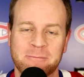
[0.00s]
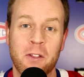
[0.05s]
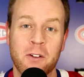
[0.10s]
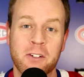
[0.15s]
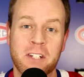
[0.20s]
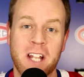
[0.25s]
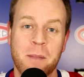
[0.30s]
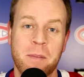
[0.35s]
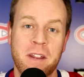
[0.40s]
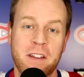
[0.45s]

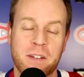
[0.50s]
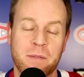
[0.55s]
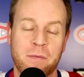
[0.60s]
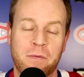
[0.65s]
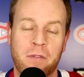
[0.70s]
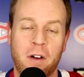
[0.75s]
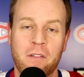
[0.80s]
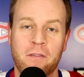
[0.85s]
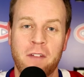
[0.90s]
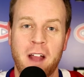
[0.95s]
There's going to be some
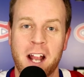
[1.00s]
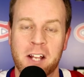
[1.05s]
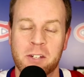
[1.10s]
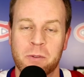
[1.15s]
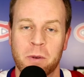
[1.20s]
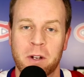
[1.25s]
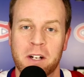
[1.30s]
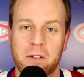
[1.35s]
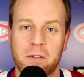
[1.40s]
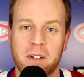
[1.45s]
fun facts
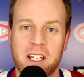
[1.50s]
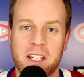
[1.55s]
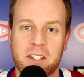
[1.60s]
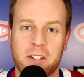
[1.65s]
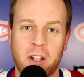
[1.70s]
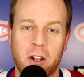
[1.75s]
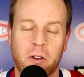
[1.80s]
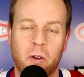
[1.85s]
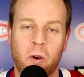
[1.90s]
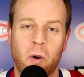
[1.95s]
we're going to
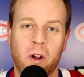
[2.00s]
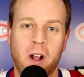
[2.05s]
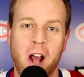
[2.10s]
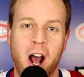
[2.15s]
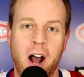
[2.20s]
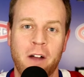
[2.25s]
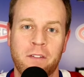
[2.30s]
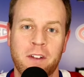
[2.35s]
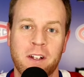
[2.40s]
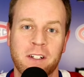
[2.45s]
release on Cole
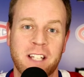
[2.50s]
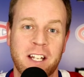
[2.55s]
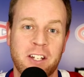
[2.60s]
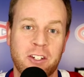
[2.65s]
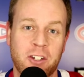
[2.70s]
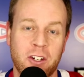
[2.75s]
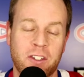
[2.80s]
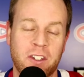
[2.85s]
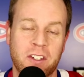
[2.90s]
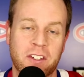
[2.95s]
Caufield in
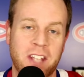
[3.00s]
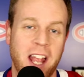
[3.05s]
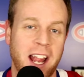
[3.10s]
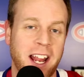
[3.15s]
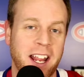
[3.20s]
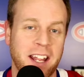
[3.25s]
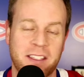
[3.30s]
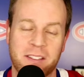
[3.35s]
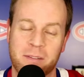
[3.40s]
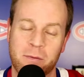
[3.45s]
just a
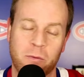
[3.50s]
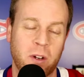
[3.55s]
second.